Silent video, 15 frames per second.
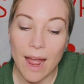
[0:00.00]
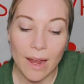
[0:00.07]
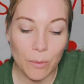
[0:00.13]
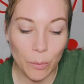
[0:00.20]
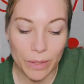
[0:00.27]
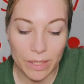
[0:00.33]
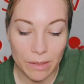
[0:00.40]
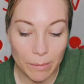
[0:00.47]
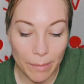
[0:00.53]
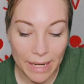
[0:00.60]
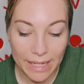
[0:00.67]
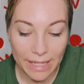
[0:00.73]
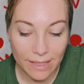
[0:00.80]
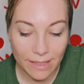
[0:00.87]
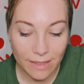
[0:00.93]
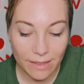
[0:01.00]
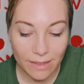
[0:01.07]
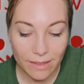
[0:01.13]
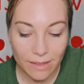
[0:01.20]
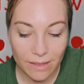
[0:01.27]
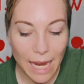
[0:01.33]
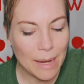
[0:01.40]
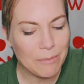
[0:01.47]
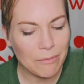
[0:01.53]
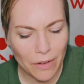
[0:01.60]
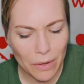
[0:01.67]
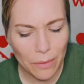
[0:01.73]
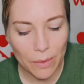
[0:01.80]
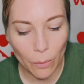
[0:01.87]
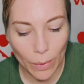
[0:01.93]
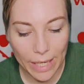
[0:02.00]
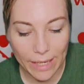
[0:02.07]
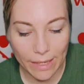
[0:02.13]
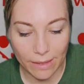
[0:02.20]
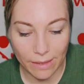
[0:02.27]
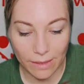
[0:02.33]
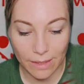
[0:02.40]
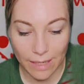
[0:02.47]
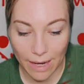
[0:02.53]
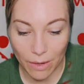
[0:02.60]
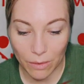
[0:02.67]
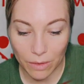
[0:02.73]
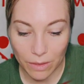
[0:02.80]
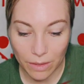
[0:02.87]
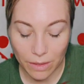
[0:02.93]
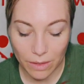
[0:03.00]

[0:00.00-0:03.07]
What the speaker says: I wouldn't make it. I'm very weakened now.